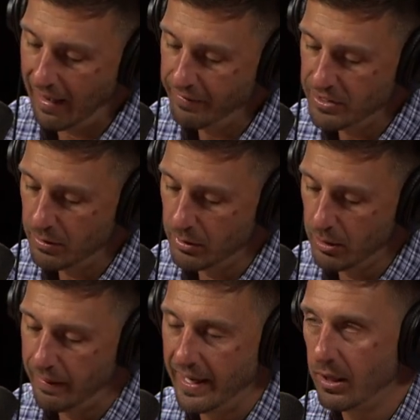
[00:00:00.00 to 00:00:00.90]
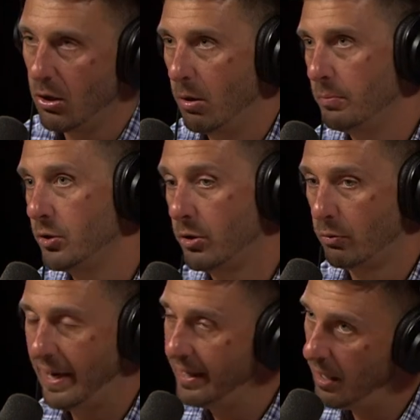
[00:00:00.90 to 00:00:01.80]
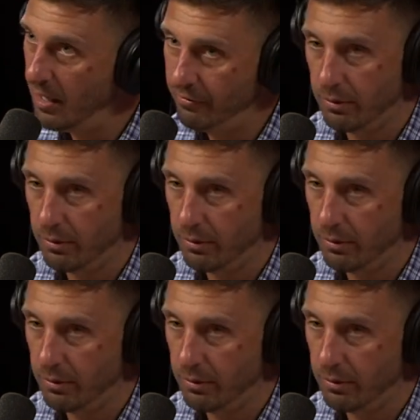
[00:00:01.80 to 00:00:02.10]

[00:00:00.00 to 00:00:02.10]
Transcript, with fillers: Obviously, when you're buying a home, you can write off.